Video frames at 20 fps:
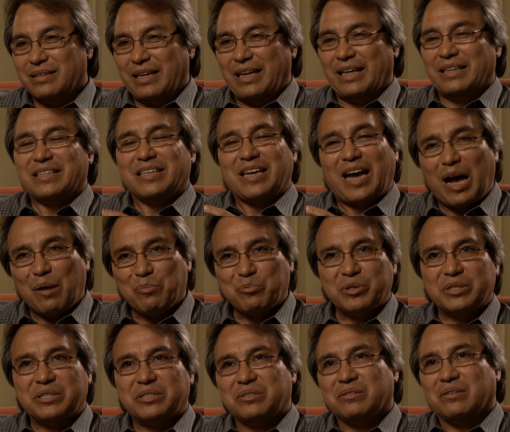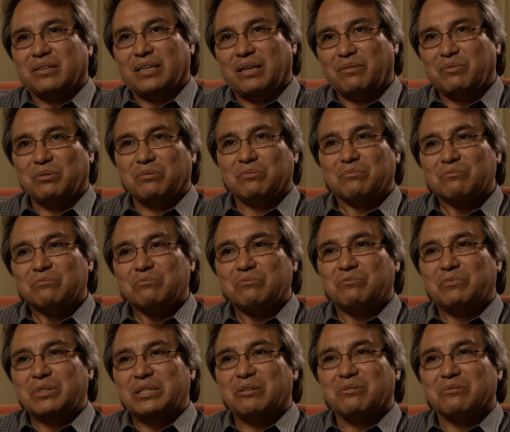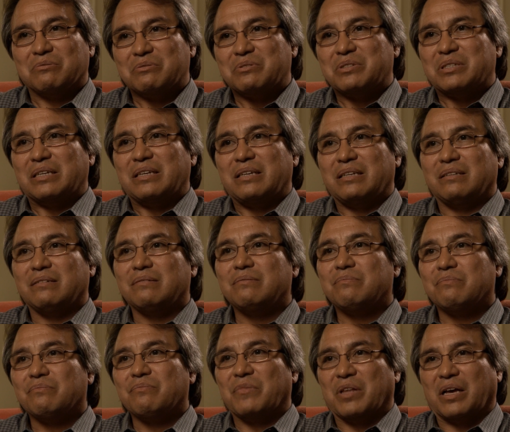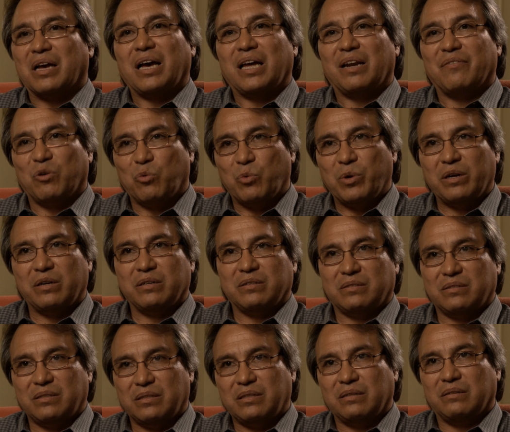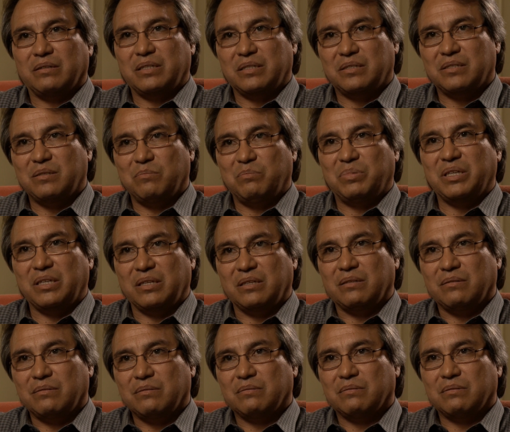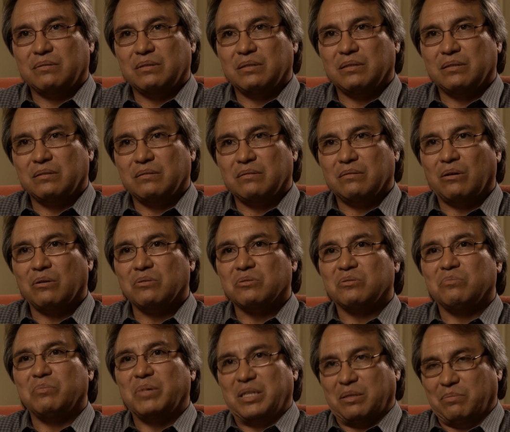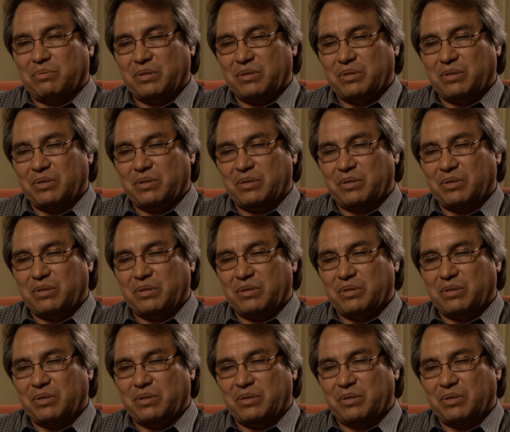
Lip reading: At the operational level, we don't see the kind of awareness that there needs to be in all too many